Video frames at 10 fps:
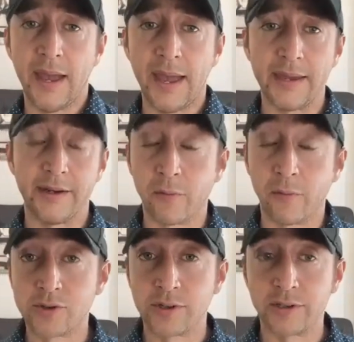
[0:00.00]
And
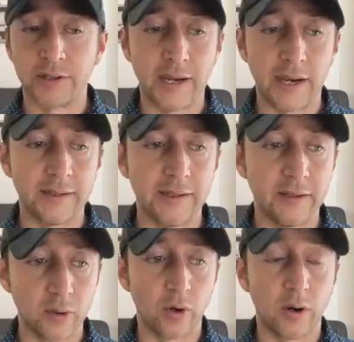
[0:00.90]
unfortunately, I
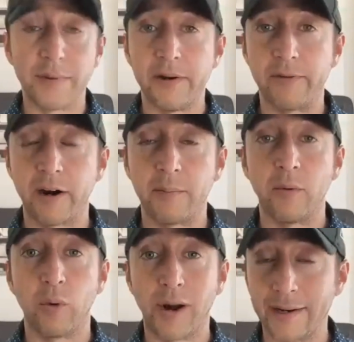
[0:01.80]
didn't grow up in an
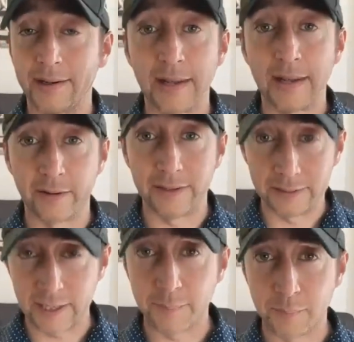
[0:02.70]
environment where I had a lot of
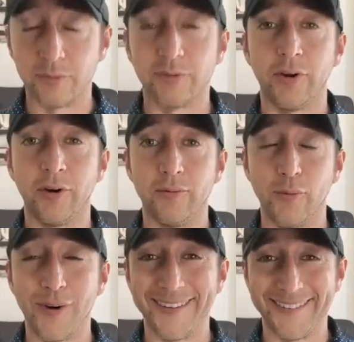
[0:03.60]
examples of
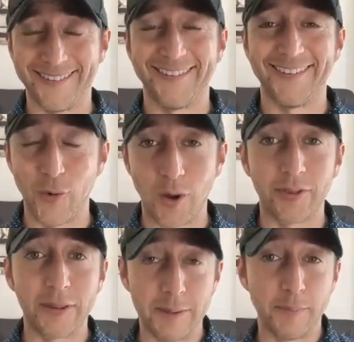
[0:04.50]
what
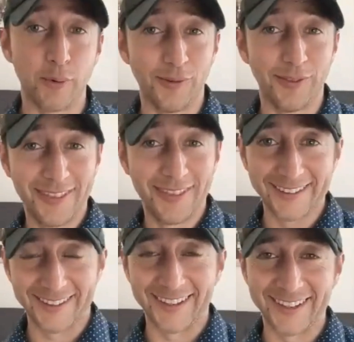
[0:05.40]
wealthy people
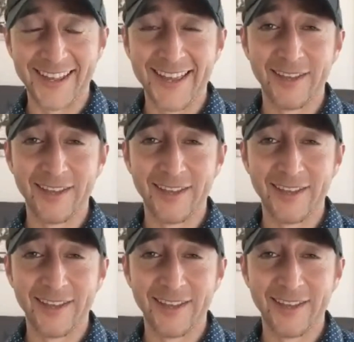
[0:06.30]
think like.